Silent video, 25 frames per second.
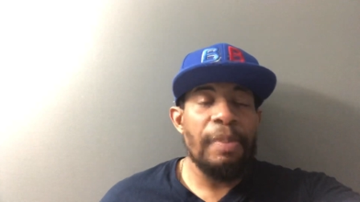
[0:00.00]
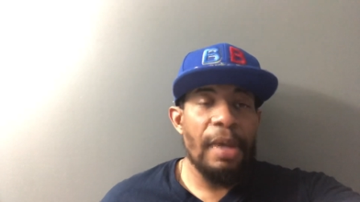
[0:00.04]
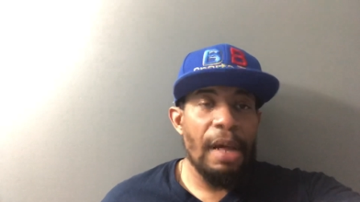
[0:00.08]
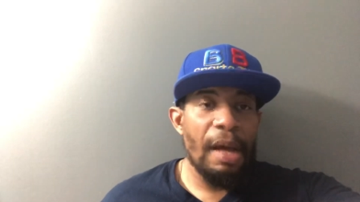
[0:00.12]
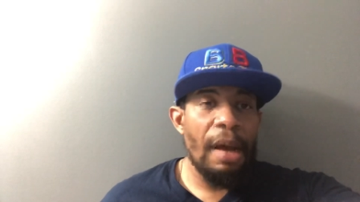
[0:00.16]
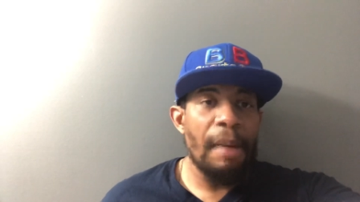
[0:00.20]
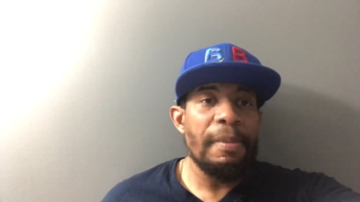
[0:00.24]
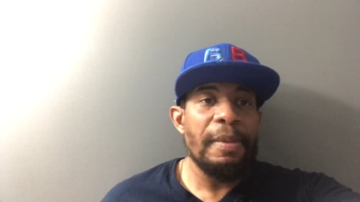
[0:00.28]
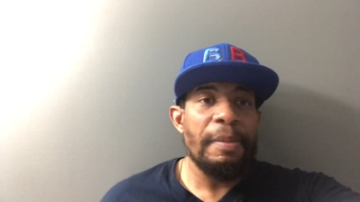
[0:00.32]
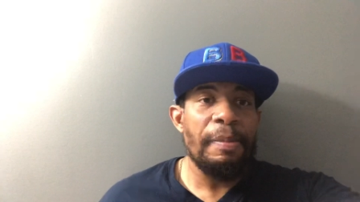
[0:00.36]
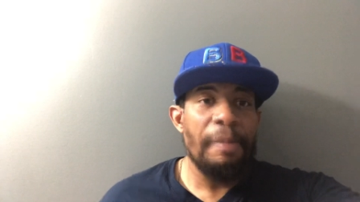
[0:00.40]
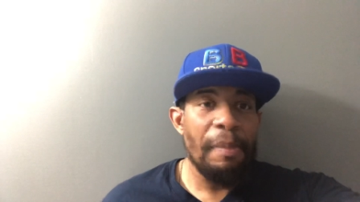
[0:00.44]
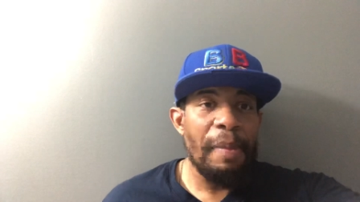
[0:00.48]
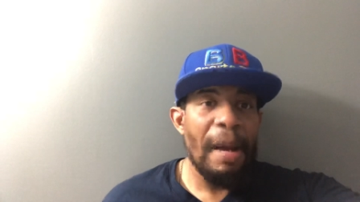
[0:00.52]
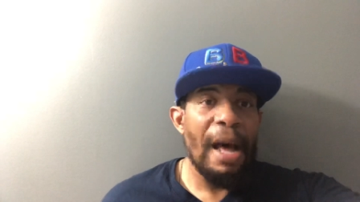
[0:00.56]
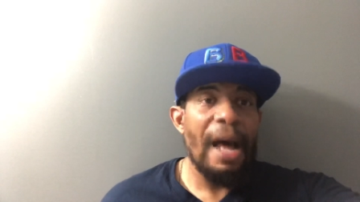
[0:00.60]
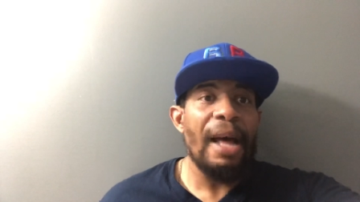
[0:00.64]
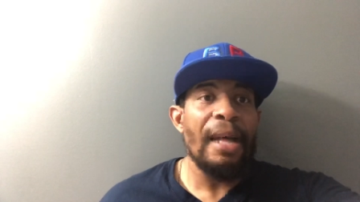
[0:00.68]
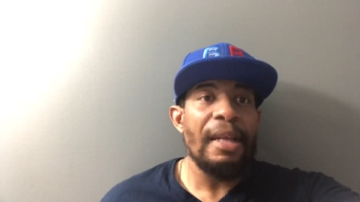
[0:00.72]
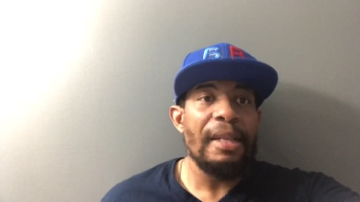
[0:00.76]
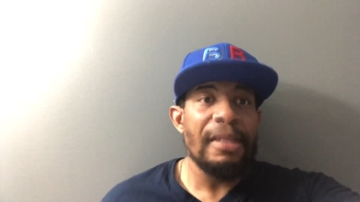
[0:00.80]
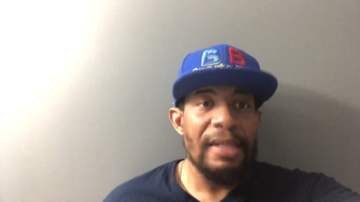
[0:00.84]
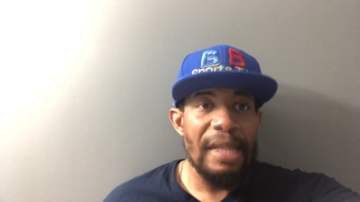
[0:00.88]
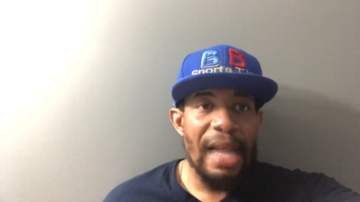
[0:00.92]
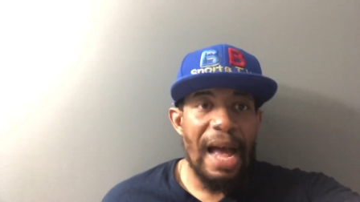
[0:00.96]
coming
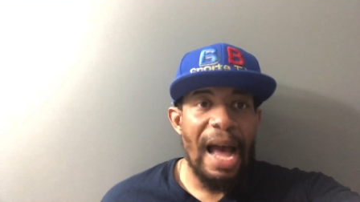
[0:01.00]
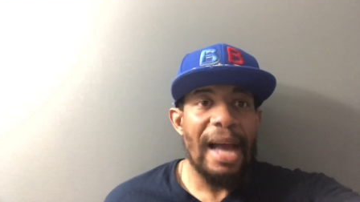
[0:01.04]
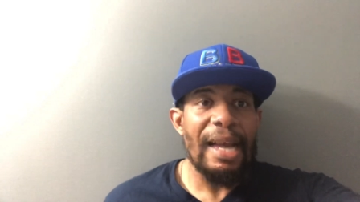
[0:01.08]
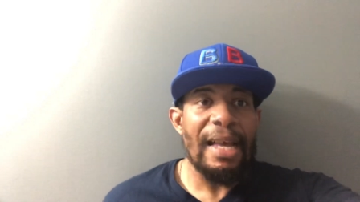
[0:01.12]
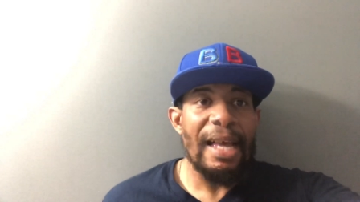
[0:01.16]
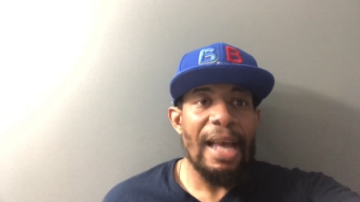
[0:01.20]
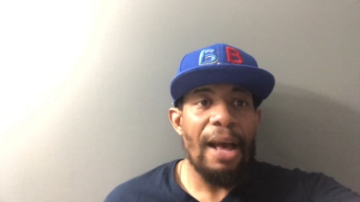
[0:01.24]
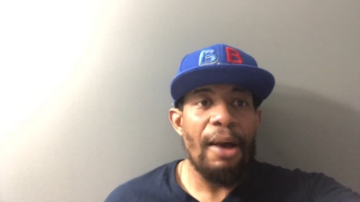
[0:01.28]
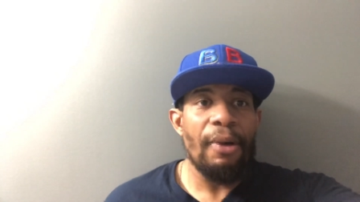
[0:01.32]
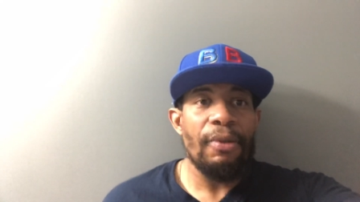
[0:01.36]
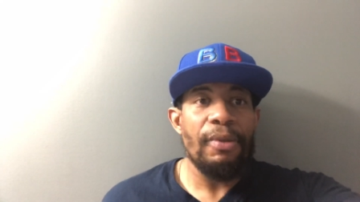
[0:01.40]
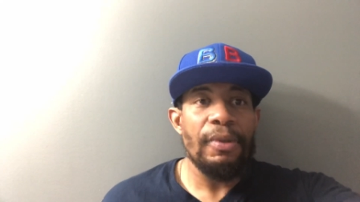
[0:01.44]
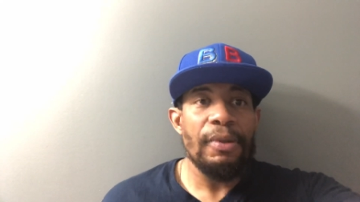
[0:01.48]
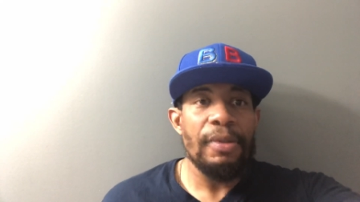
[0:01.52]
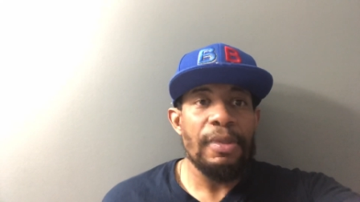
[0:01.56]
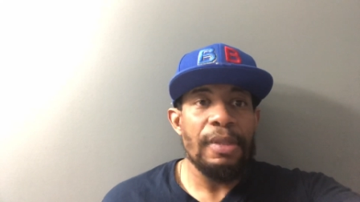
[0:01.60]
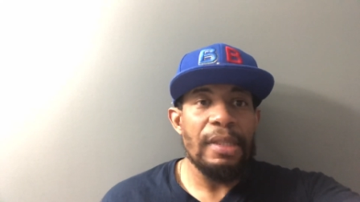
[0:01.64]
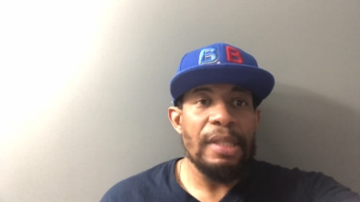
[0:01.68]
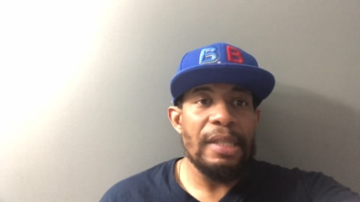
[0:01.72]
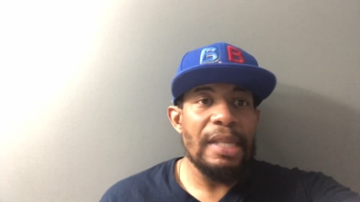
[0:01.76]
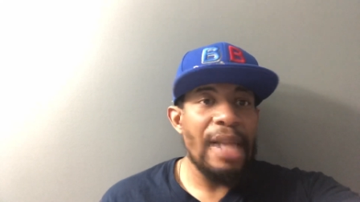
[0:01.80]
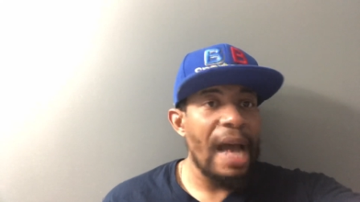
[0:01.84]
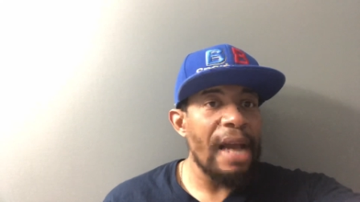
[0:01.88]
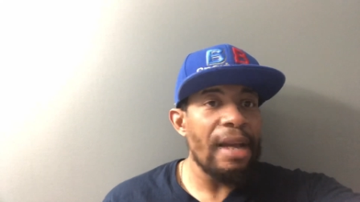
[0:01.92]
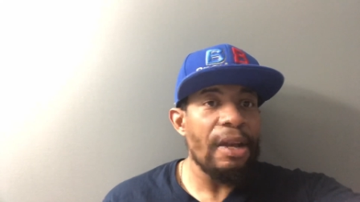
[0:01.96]
by knockout,
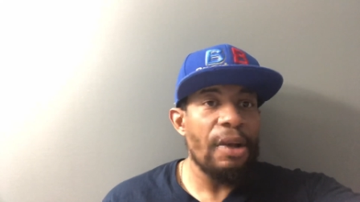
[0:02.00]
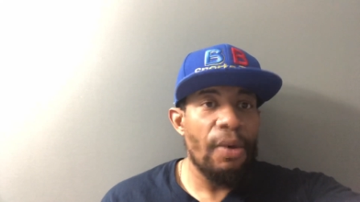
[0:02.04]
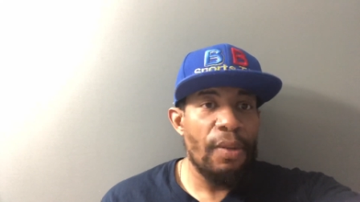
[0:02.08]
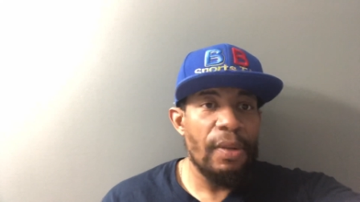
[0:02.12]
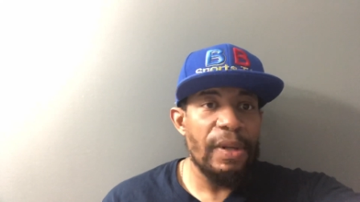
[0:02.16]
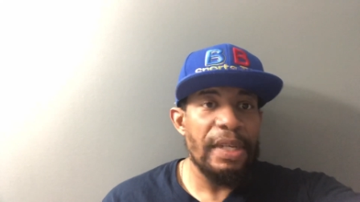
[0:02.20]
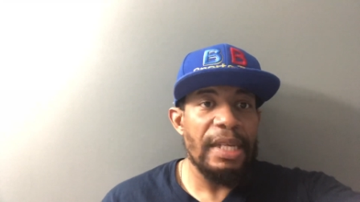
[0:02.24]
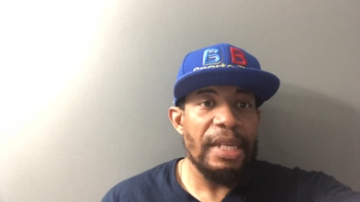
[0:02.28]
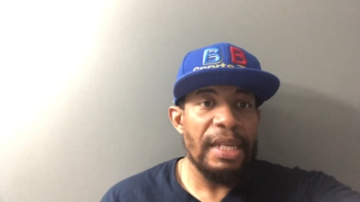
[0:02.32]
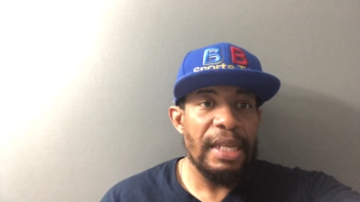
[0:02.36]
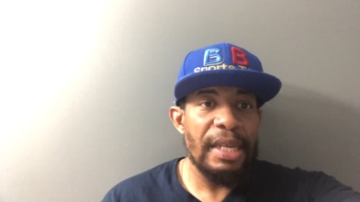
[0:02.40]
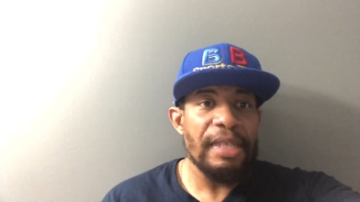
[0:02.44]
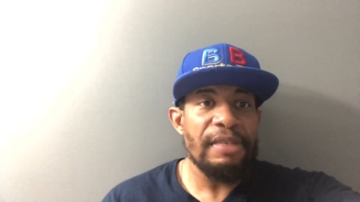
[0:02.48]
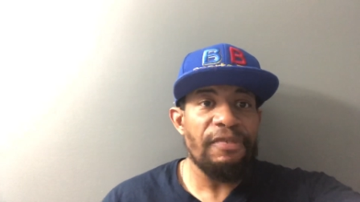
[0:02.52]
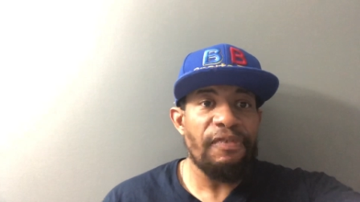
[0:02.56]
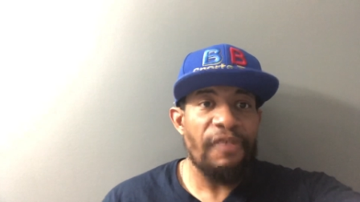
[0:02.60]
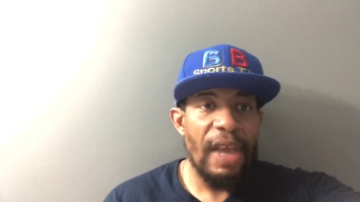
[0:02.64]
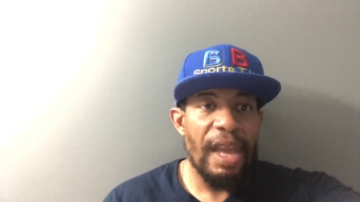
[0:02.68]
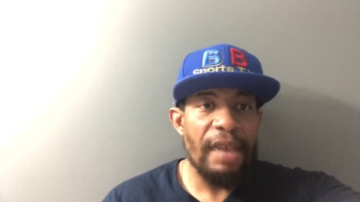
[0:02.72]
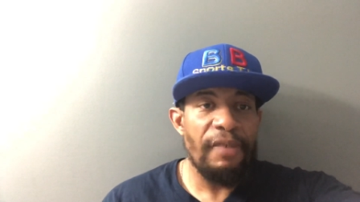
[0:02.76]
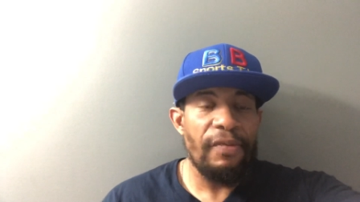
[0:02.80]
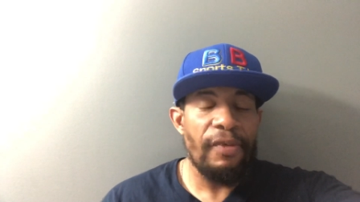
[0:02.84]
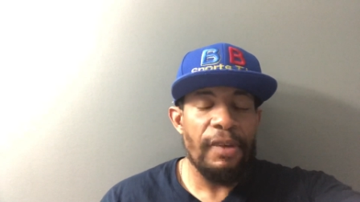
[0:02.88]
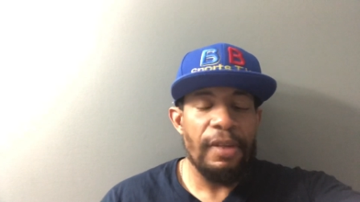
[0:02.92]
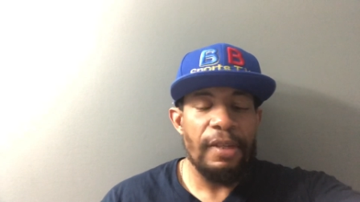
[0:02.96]
not going in his
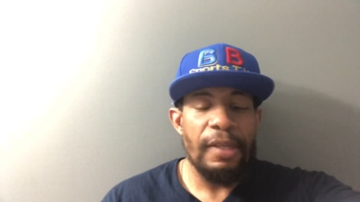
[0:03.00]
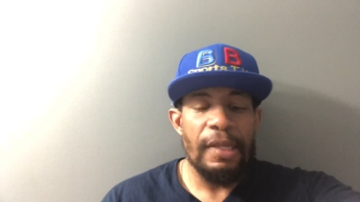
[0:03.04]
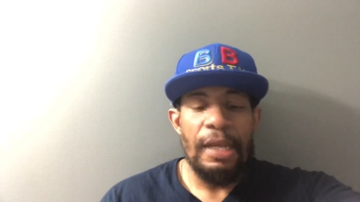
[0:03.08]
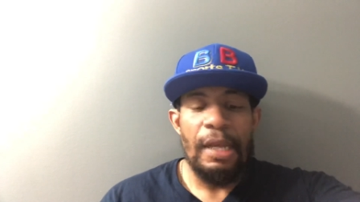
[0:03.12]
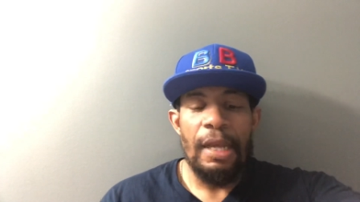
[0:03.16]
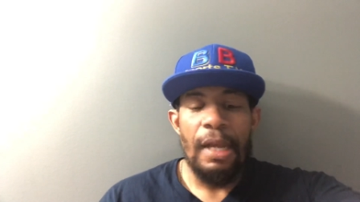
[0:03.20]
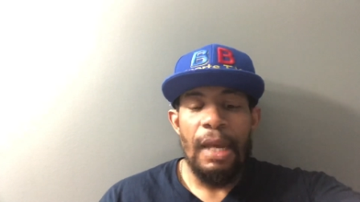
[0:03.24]
favor.